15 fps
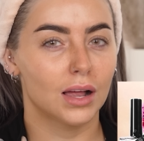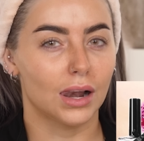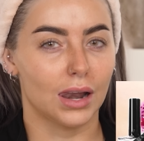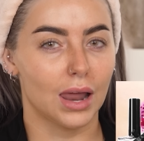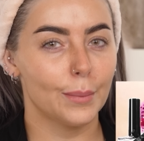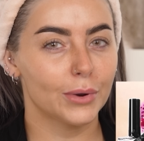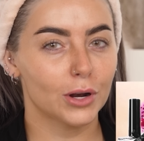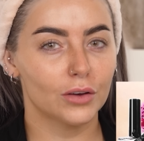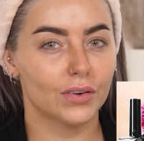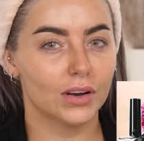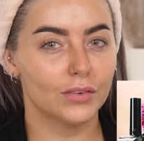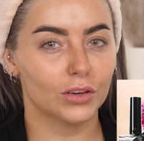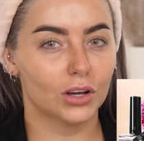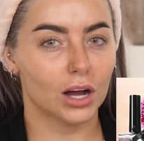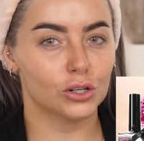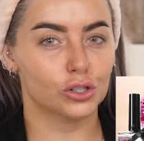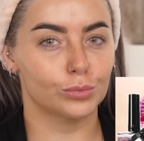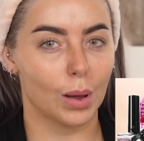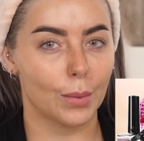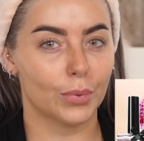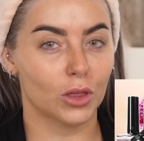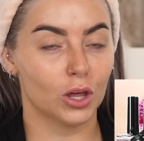Let me know if any of you guys
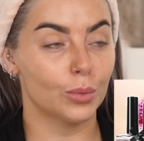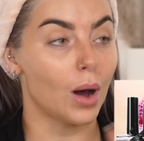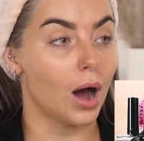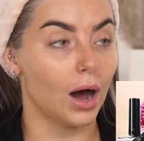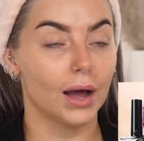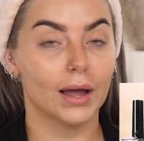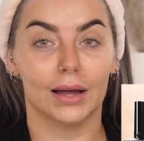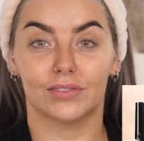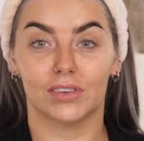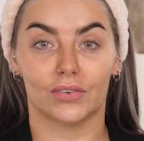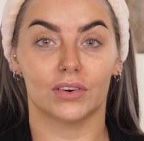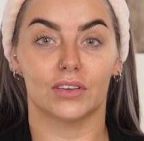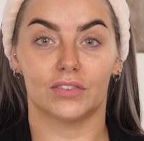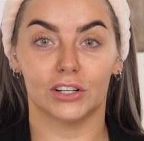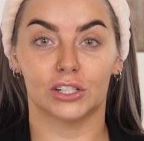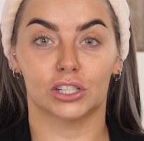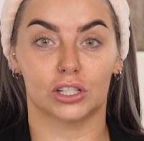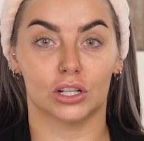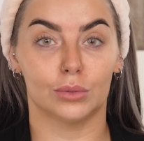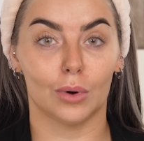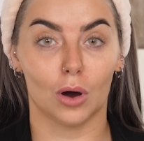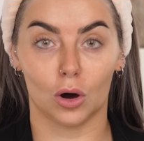remember them. I have definitely featured
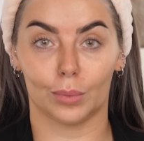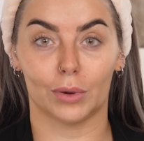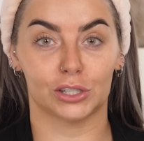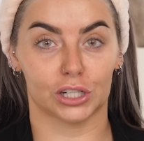them on my